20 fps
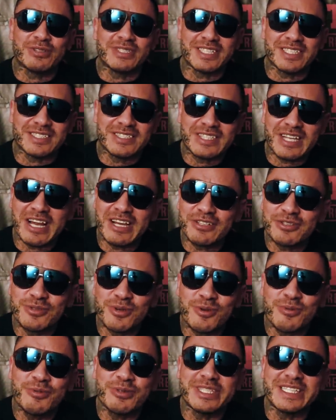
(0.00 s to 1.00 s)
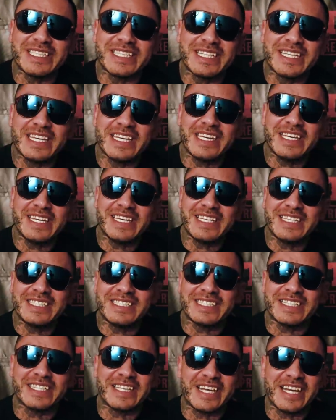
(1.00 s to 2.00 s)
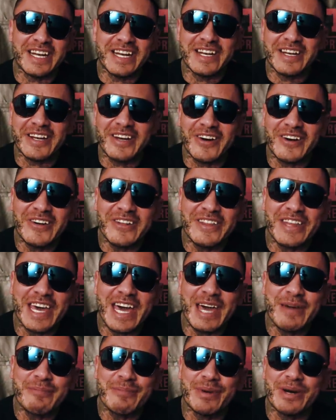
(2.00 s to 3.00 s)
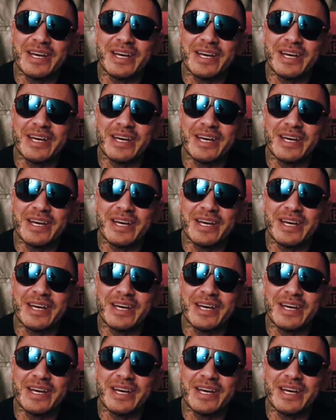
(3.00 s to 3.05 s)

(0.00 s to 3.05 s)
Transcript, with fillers: testosterone with the kids and, and all that.